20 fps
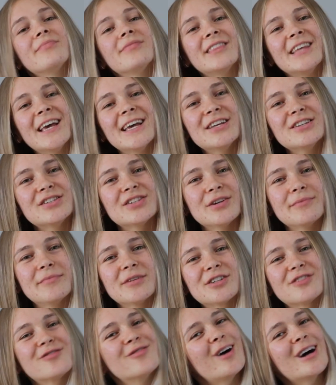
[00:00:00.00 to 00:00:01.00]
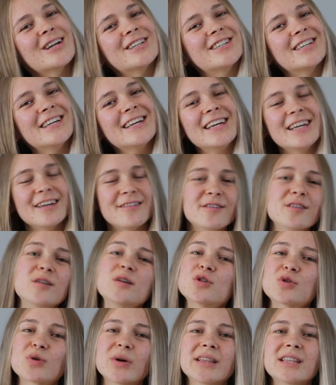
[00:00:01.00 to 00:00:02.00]
Thank you so much for watching. If you
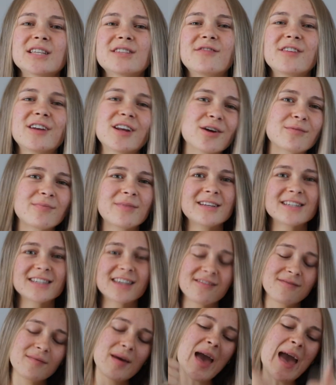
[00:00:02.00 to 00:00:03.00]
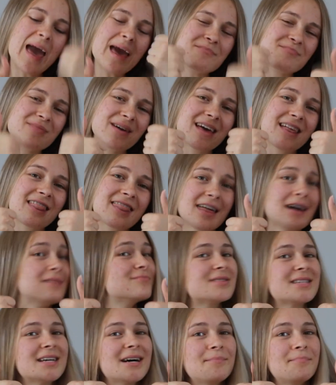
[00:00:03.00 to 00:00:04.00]
enjoyed this video, please give me a big
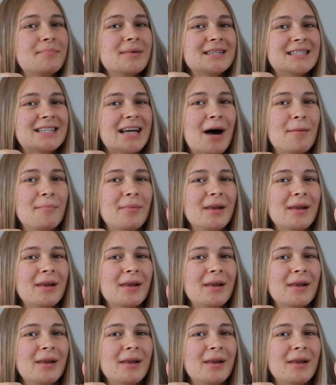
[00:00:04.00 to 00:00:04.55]
thumbs up down